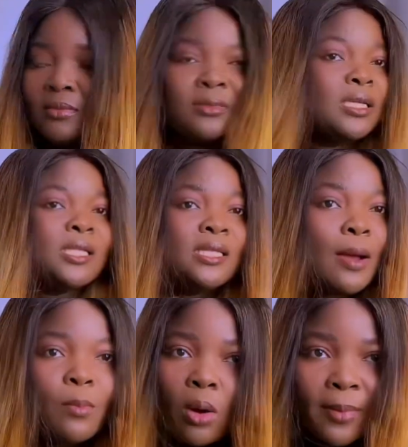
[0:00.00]
the
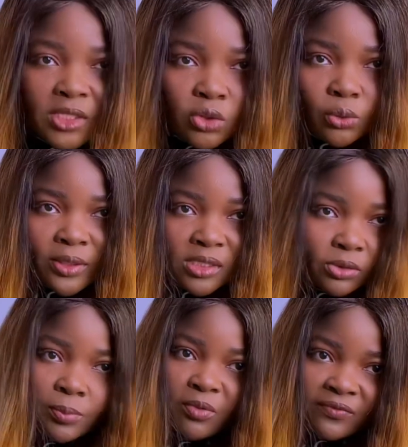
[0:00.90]
moment you remove
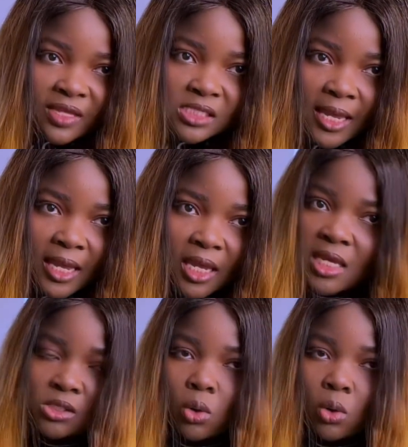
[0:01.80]
this hair, it's gone.